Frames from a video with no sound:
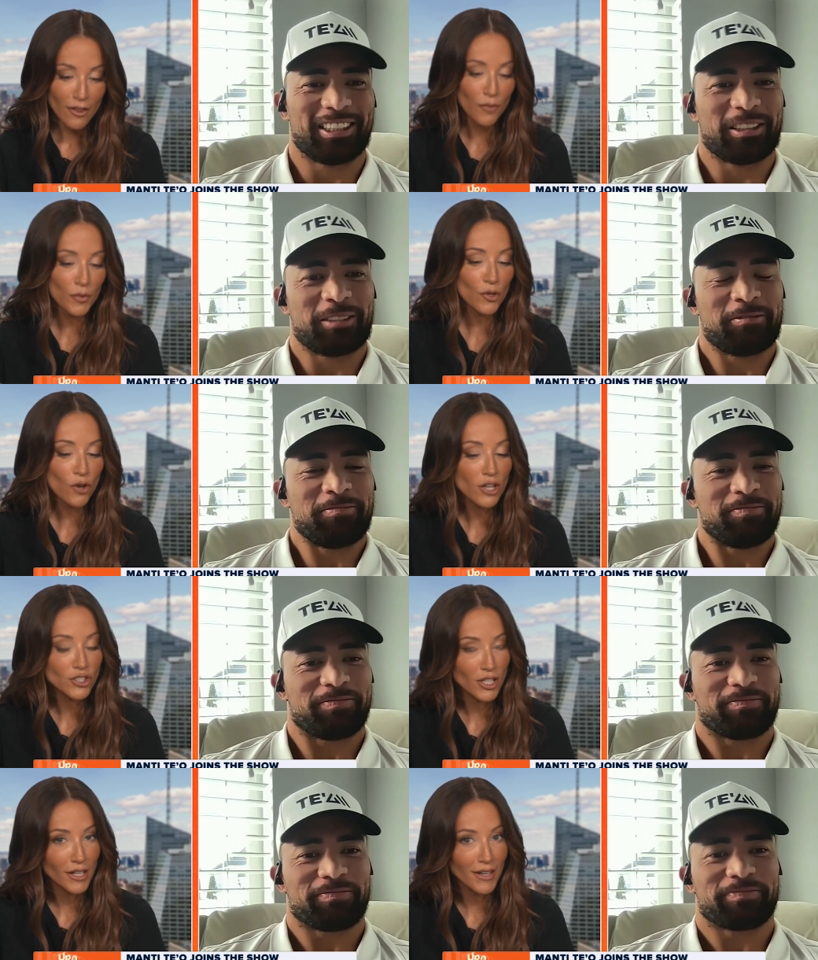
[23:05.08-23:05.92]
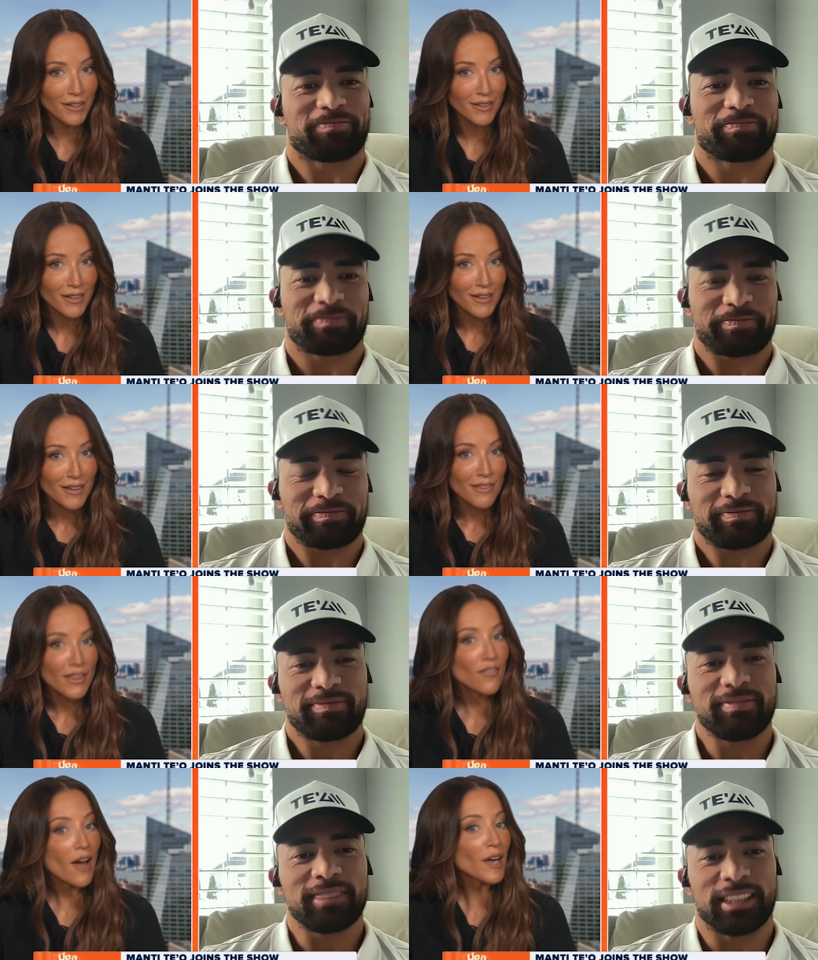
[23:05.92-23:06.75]
Speaker 1: they've been crushing it.
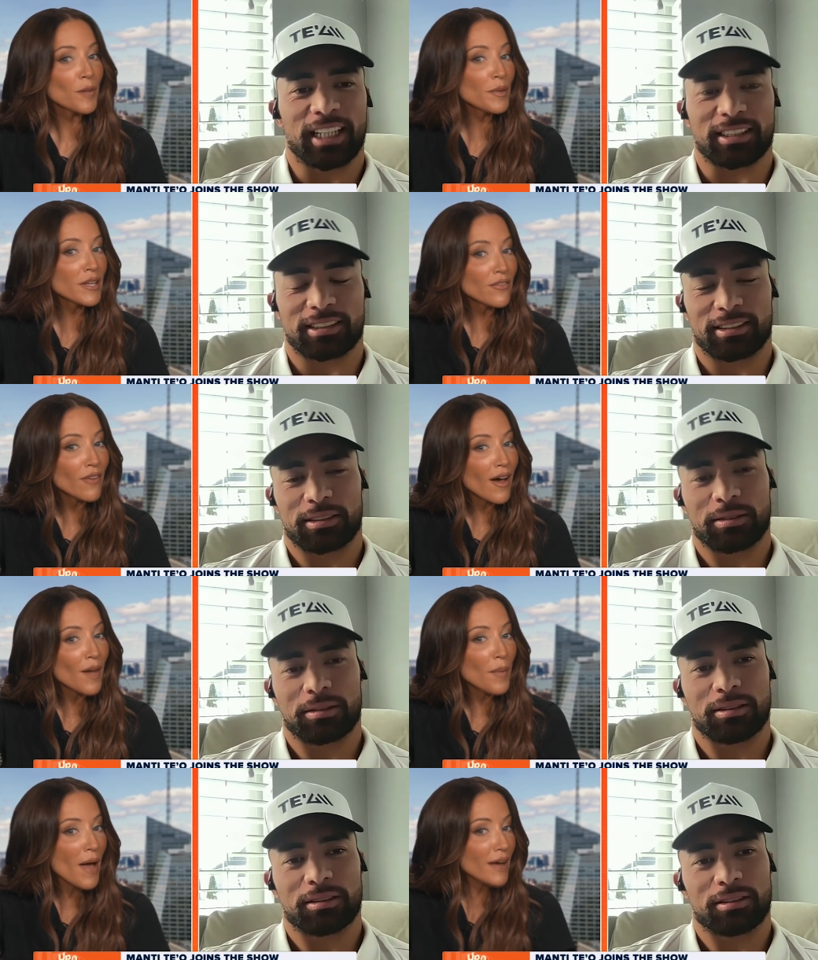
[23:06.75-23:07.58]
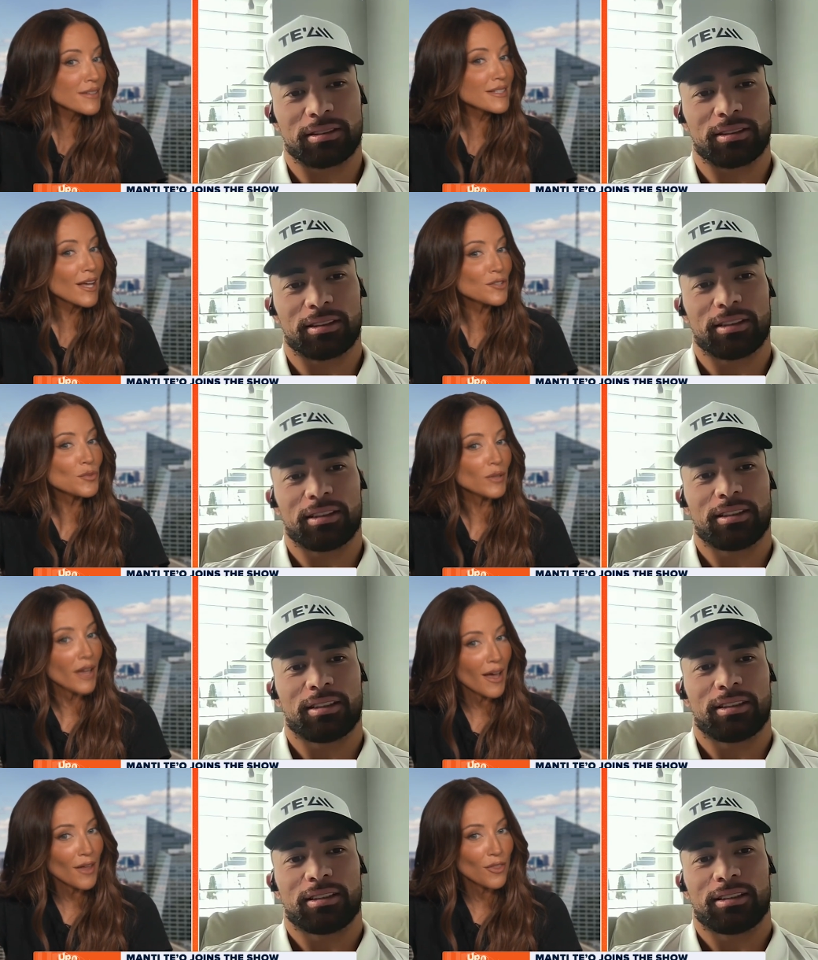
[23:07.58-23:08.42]
They've got a bit yes. of a packed schedule
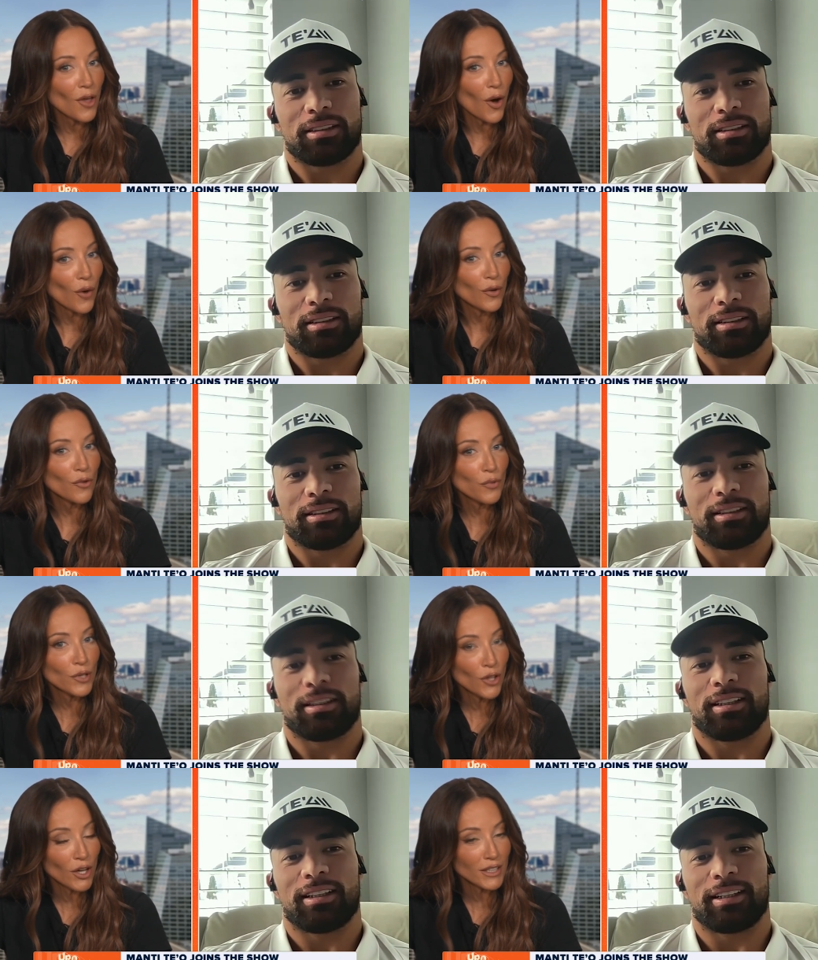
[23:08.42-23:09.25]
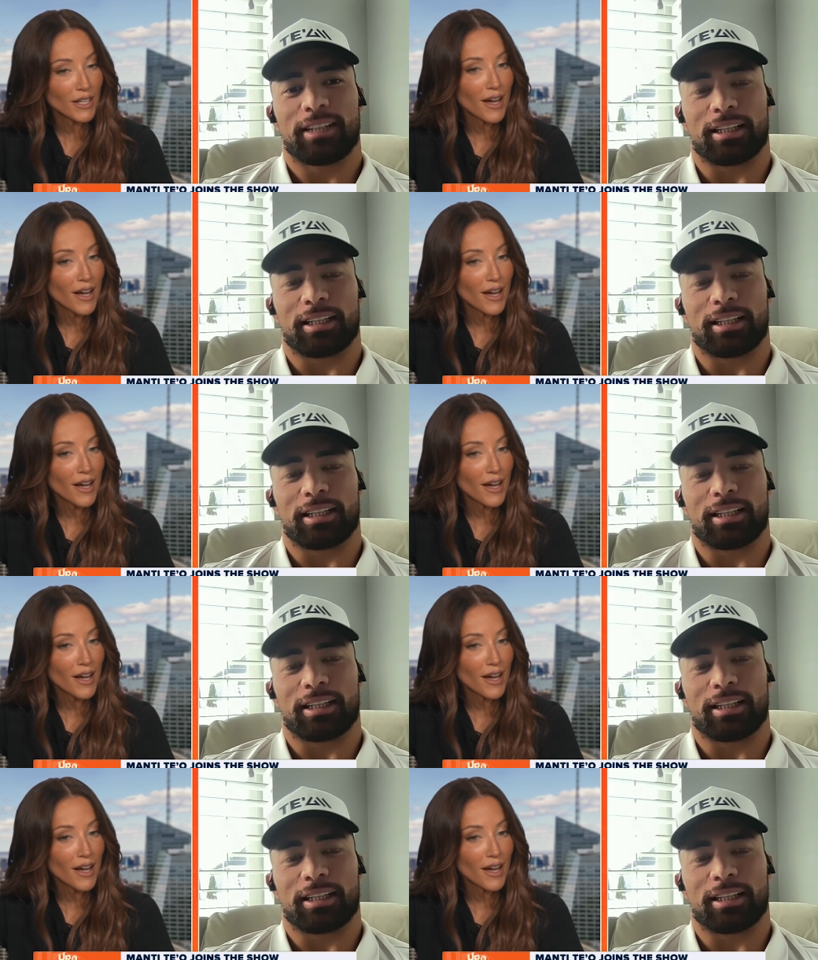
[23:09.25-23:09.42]
ahead, though. If we look, they